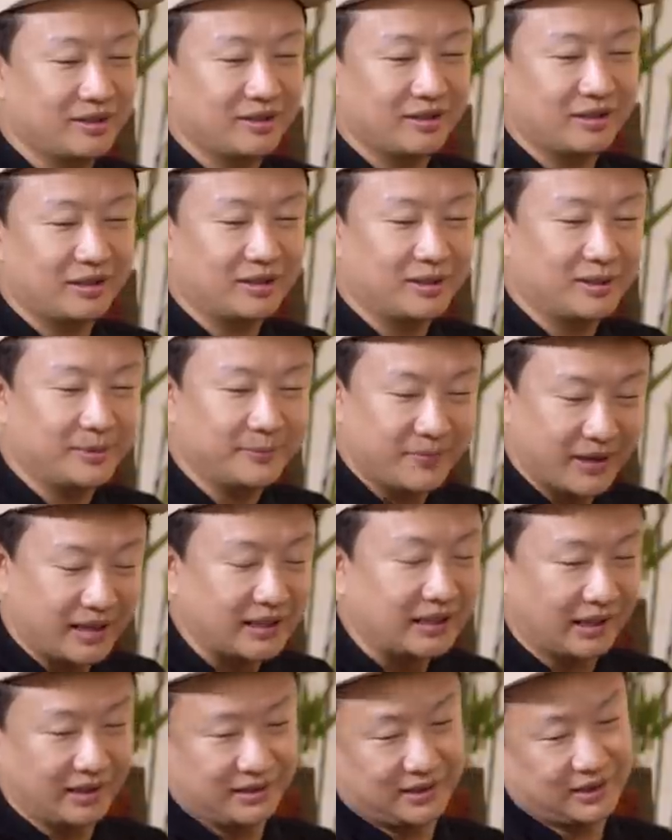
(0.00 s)
mean,
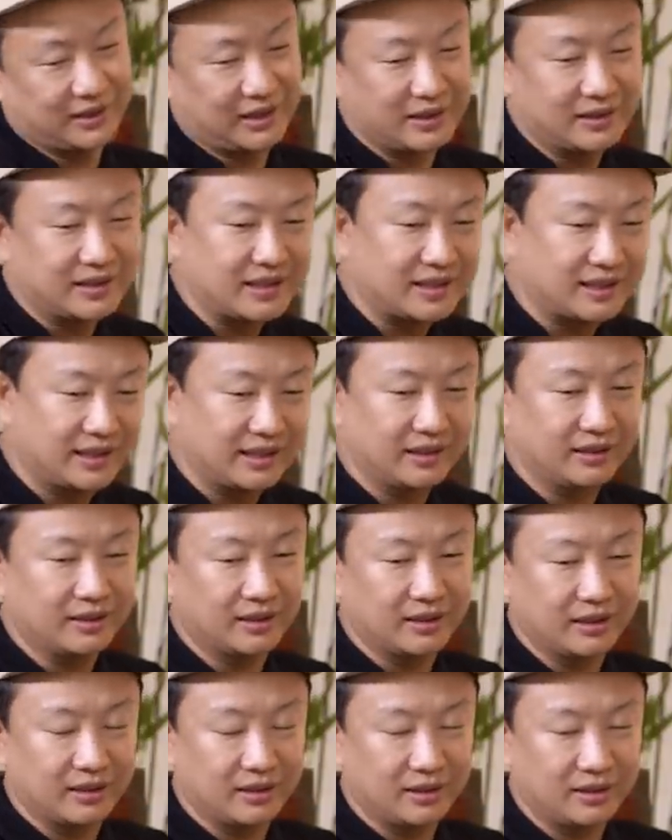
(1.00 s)
I can
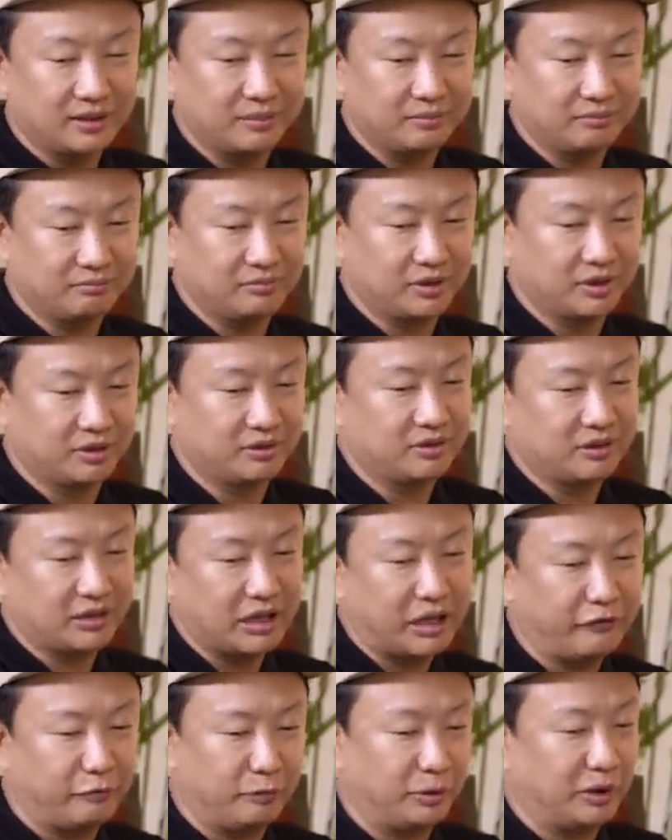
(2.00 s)
understand,
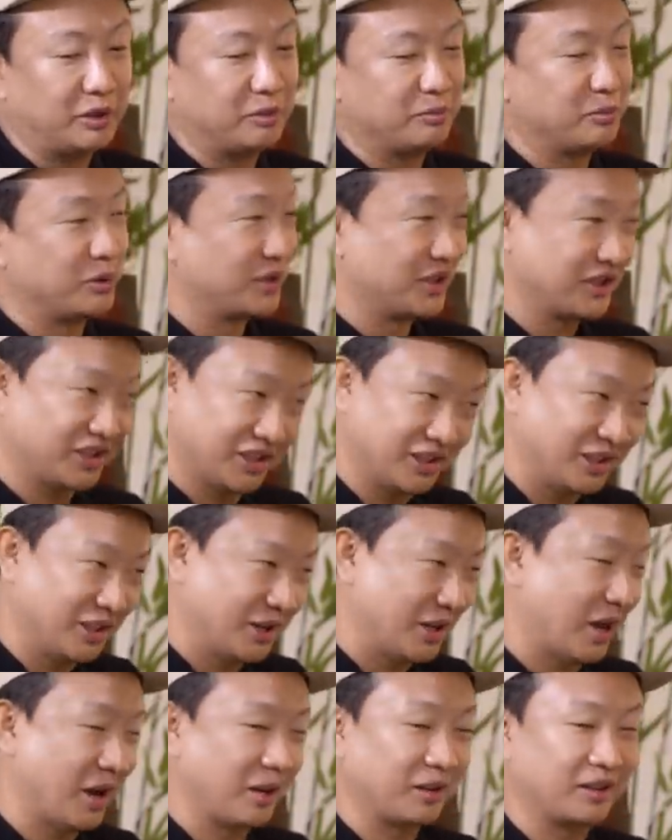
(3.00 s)
life being a musician
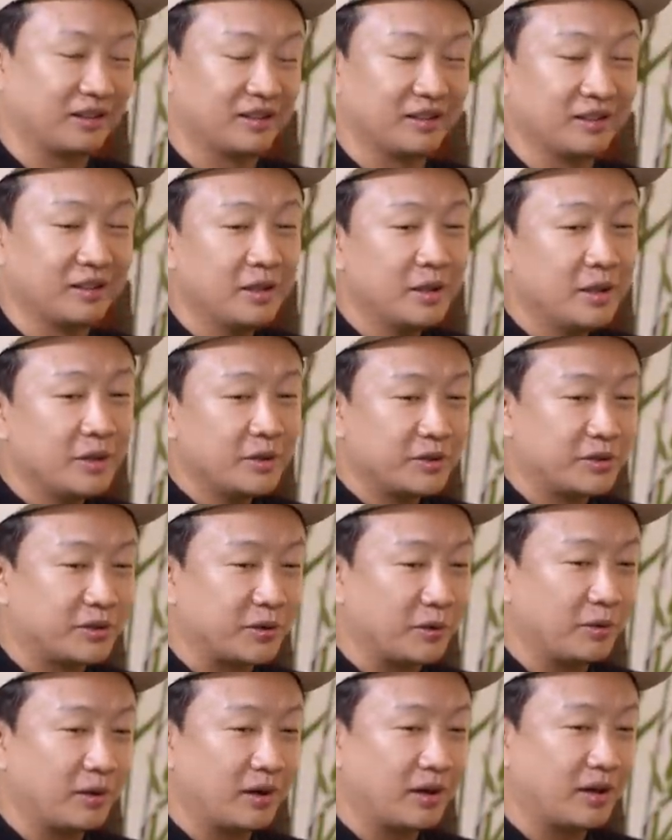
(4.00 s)
in Nagaland.
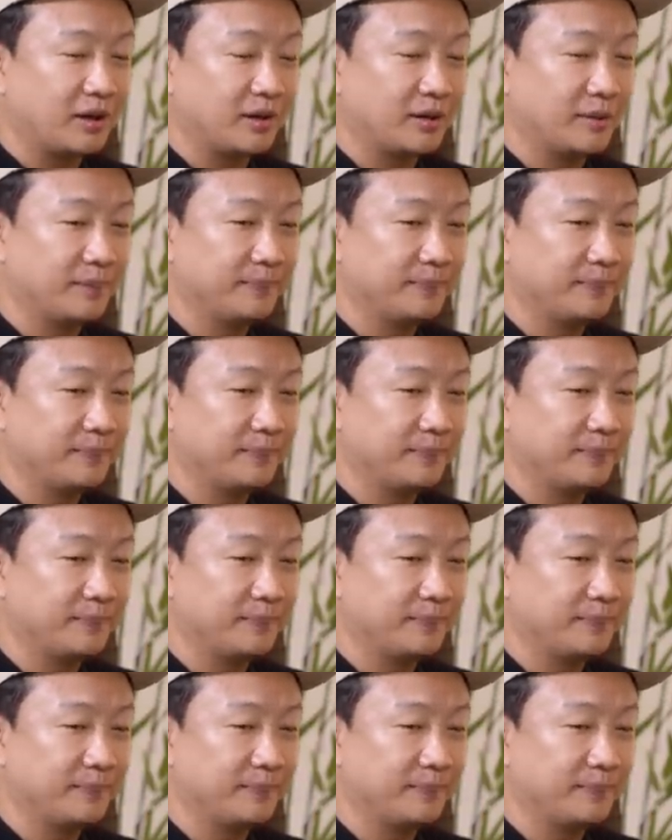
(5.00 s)
So